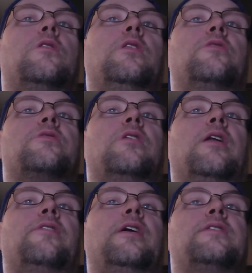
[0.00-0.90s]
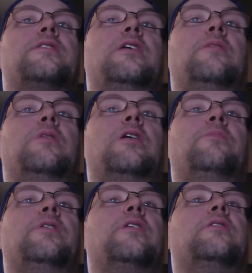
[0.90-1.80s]
there's a lot of things that I'm not
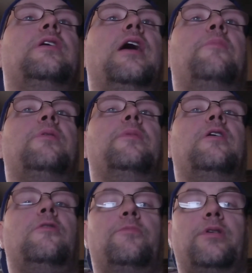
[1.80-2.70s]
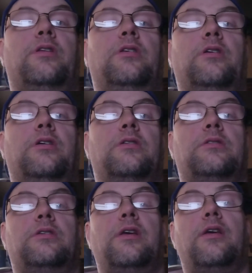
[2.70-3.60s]
particularly happy about, but
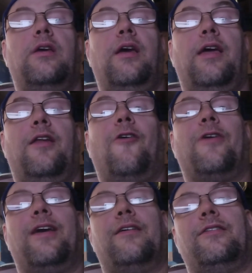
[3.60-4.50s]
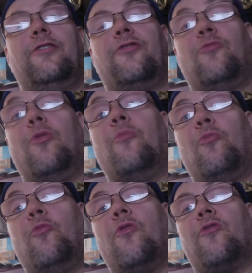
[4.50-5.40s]
and oh yeah, there's one
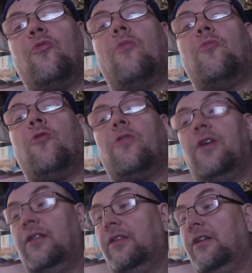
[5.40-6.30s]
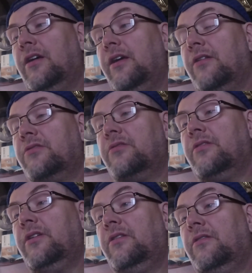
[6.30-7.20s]
more thing that I
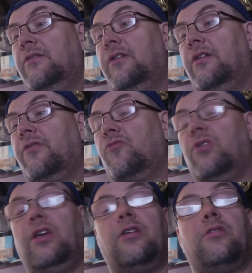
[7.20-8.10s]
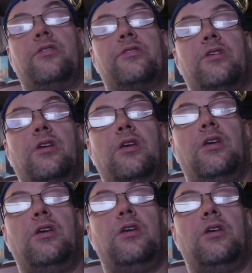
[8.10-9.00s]
actually think is ridiculous.
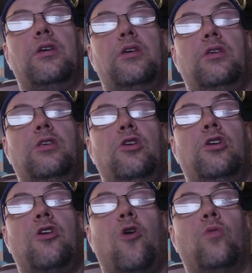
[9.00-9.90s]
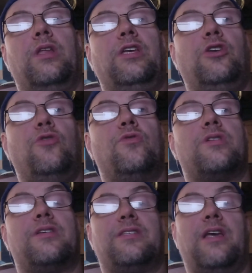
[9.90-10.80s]
You can only use
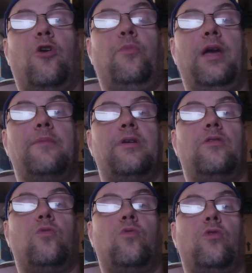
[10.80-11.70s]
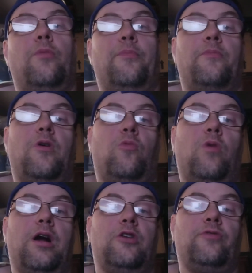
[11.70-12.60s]
a Zelle payment or a
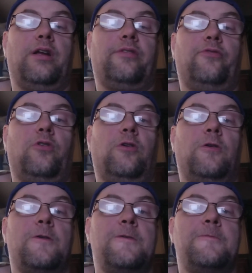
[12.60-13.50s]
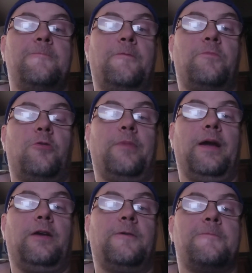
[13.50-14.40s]
wire transfer from your
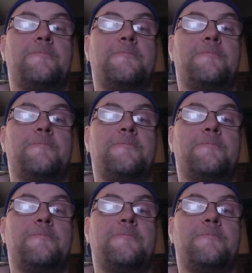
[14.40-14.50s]
bank.